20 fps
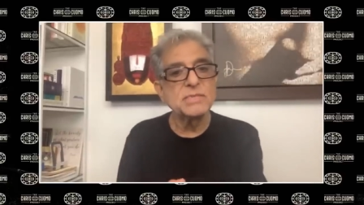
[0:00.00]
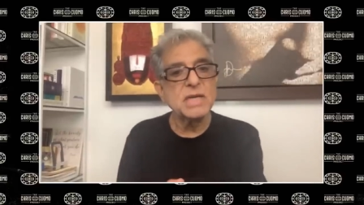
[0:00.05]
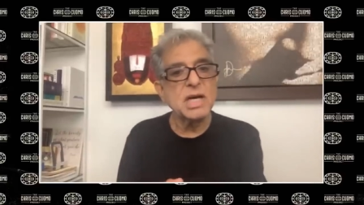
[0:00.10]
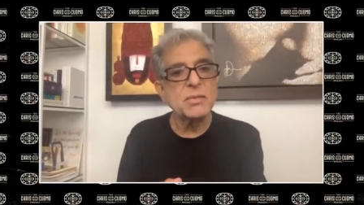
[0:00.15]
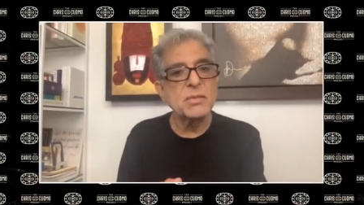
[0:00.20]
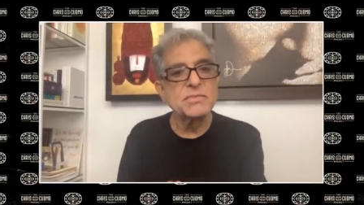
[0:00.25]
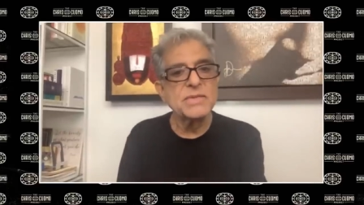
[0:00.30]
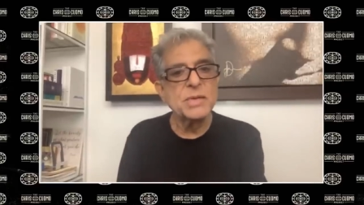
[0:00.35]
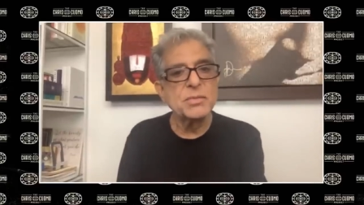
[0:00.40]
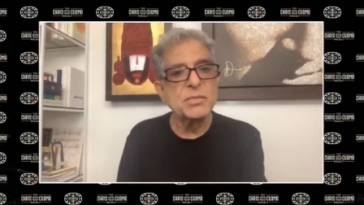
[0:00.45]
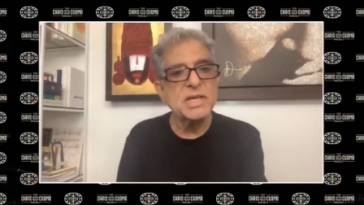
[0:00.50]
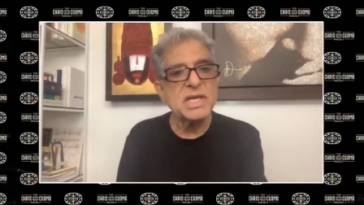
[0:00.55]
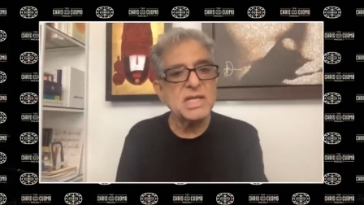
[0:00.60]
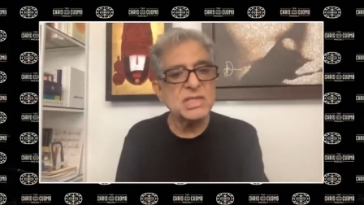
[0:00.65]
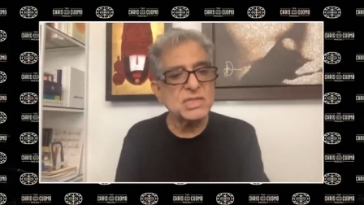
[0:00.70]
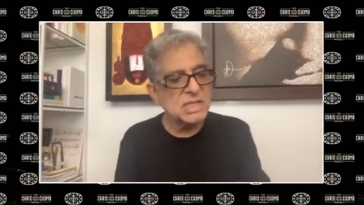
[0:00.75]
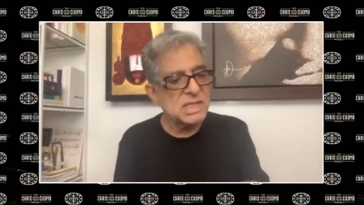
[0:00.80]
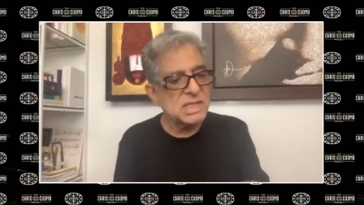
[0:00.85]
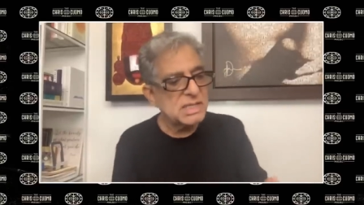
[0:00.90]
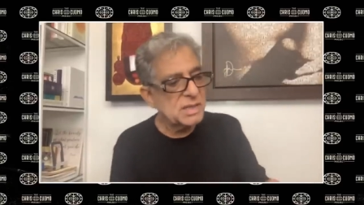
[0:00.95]
the
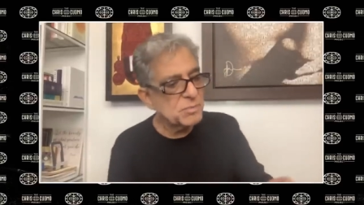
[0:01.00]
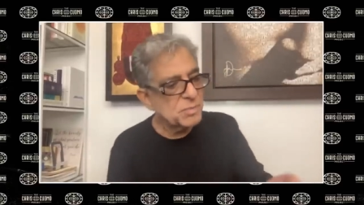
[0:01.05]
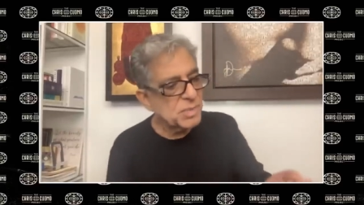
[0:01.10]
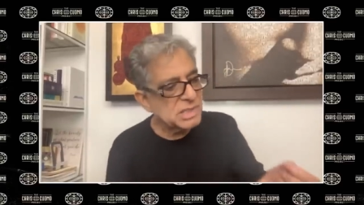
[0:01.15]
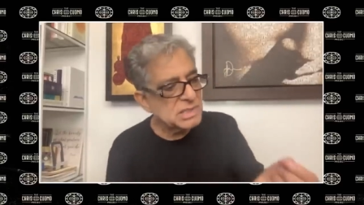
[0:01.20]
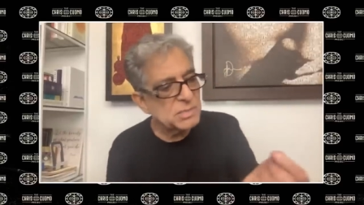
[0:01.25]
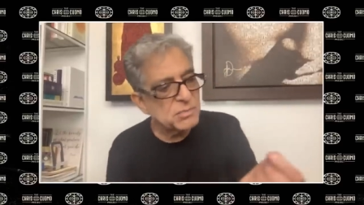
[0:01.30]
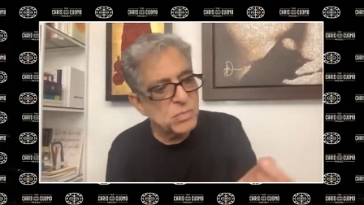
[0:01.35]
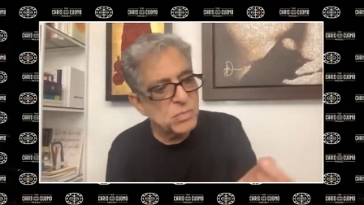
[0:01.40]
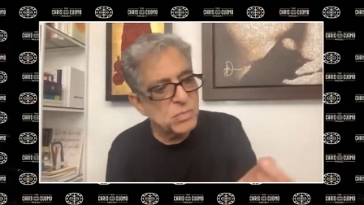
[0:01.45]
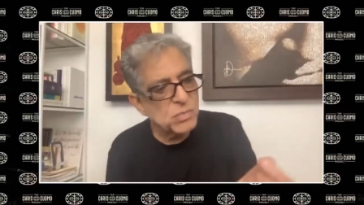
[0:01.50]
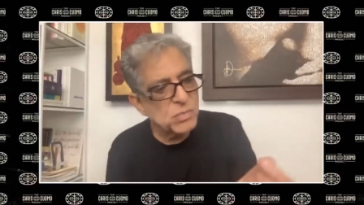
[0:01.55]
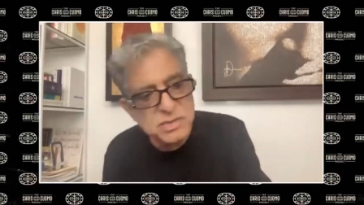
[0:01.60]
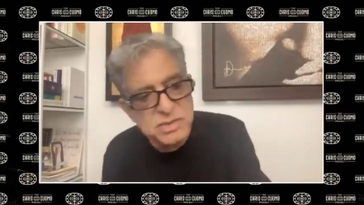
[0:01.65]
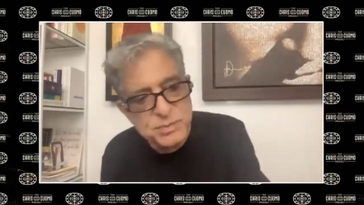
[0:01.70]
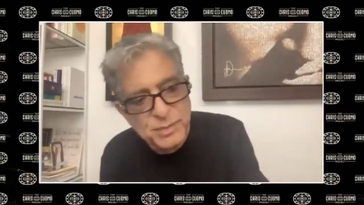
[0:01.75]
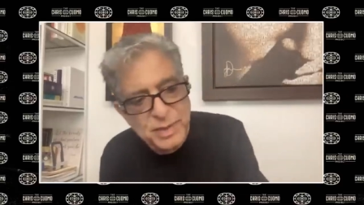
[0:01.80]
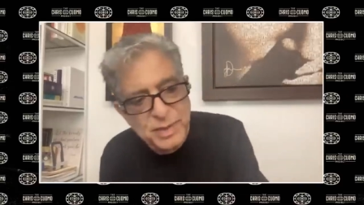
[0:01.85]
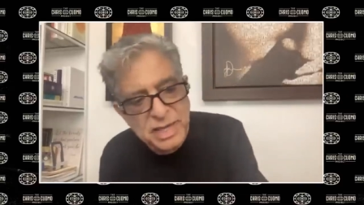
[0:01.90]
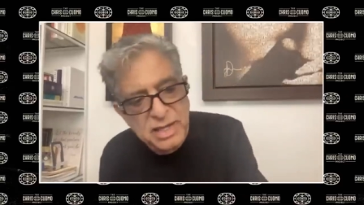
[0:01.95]
beach and I picked up one
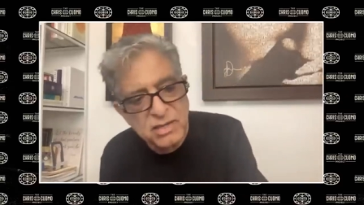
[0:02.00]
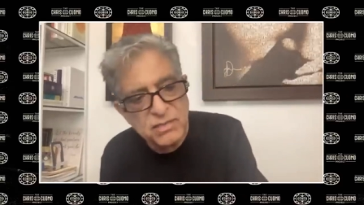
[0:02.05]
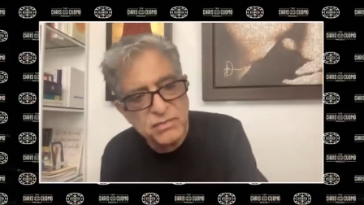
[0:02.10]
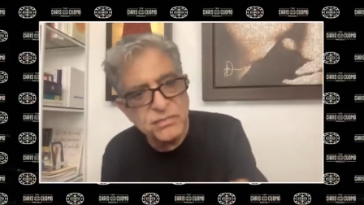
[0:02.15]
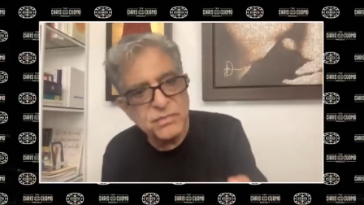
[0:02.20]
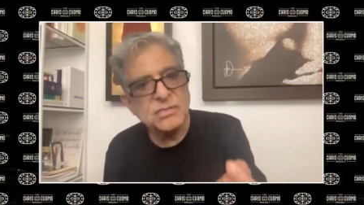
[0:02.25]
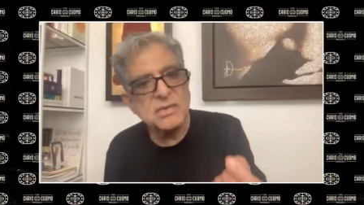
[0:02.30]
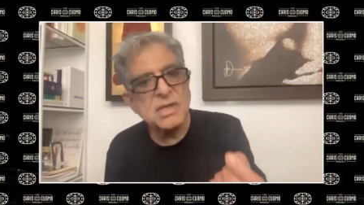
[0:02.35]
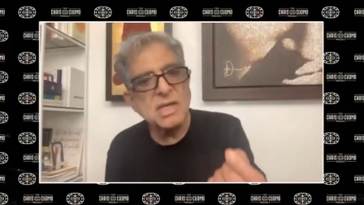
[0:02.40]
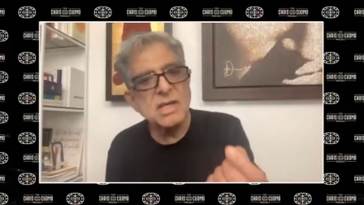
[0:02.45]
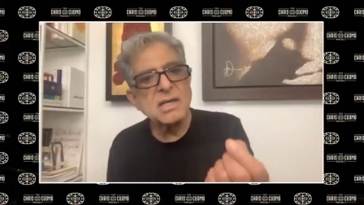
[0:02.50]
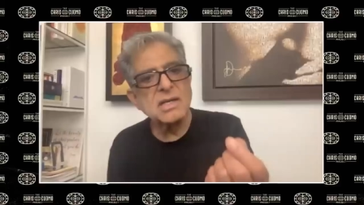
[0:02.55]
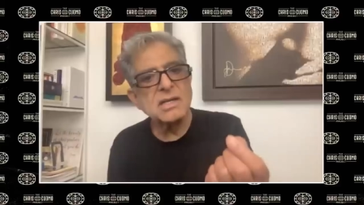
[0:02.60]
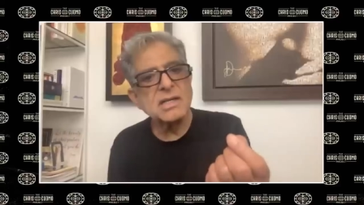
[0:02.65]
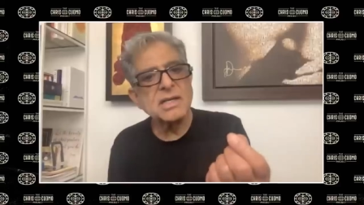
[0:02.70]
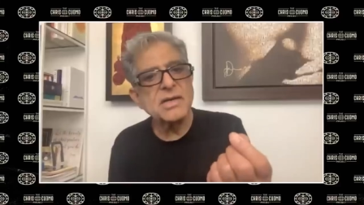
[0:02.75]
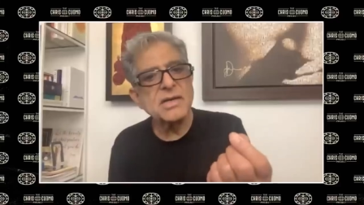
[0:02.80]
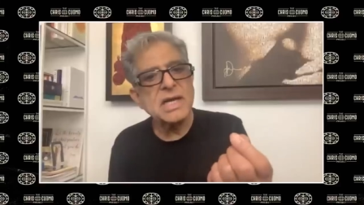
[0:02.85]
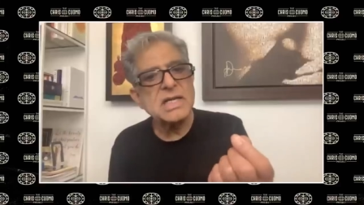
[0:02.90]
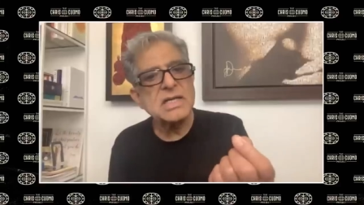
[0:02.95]
speck of
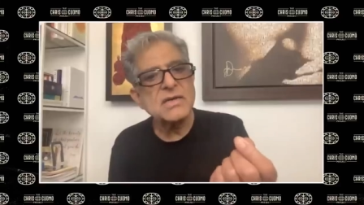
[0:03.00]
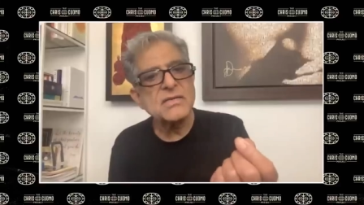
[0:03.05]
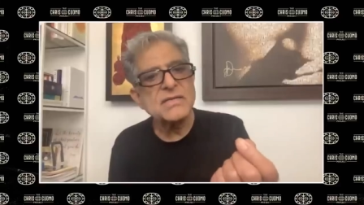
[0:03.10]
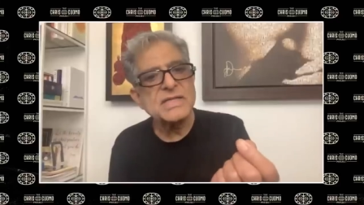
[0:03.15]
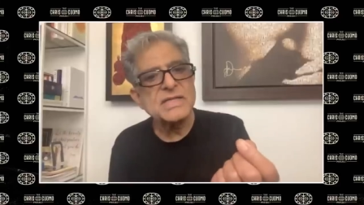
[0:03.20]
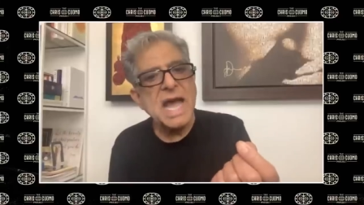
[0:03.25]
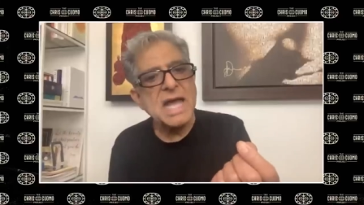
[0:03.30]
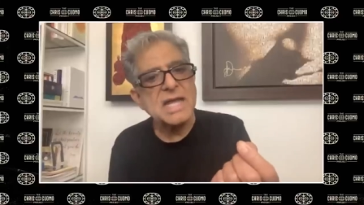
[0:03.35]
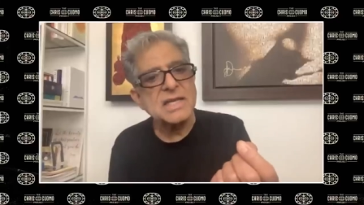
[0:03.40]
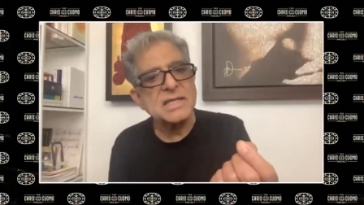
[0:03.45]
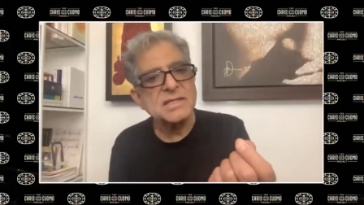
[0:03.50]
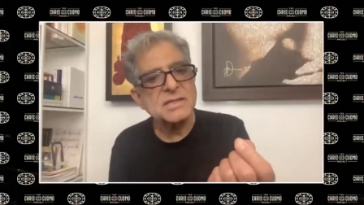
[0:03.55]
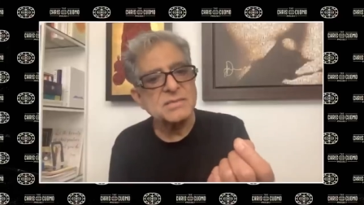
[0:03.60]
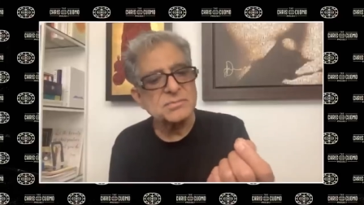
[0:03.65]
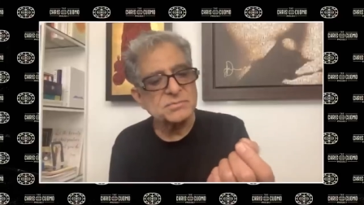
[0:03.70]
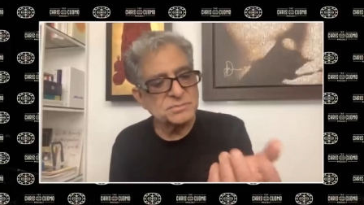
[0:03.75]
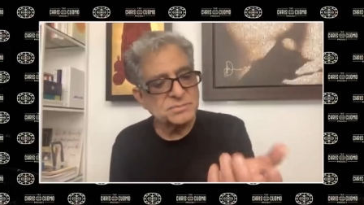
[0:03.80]
grain of sand.